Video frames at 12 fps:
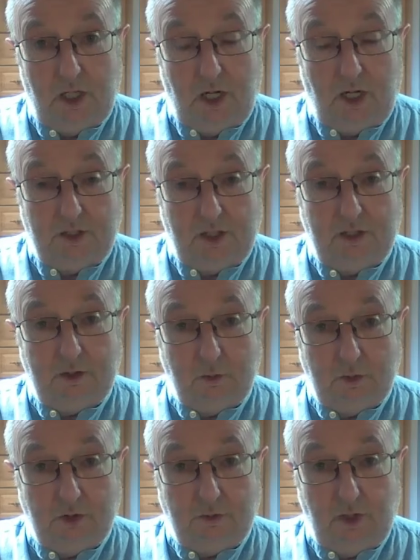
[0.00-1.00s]
and I
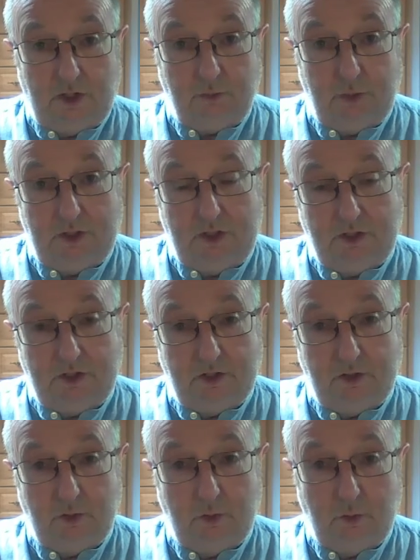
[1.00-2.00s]
was very pleased
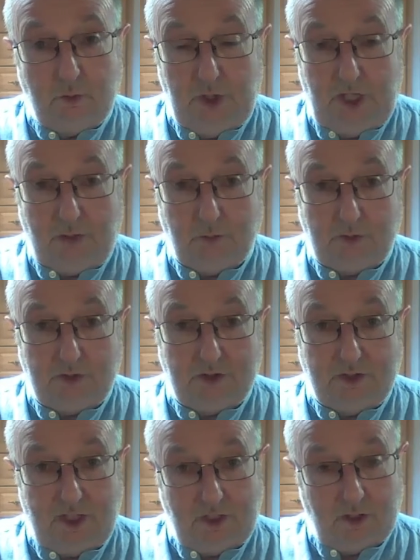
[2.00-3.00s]
to be able to
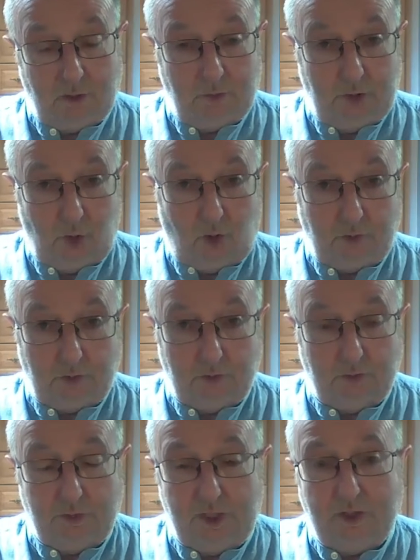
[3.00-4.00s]
take up the offer
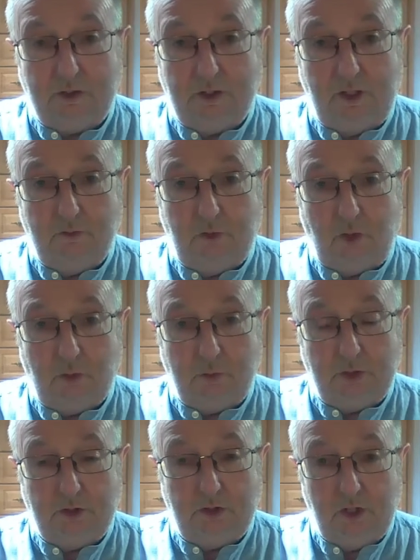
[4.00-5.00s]
of that
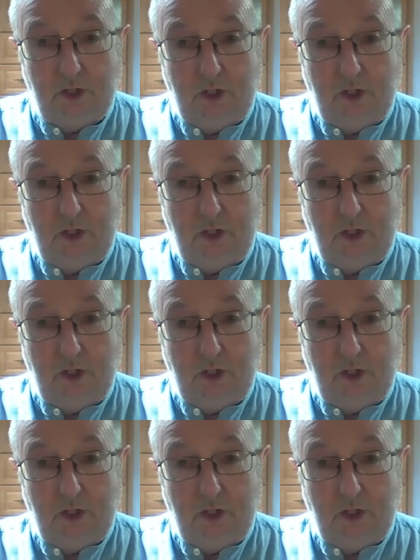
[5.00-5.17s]
involvement.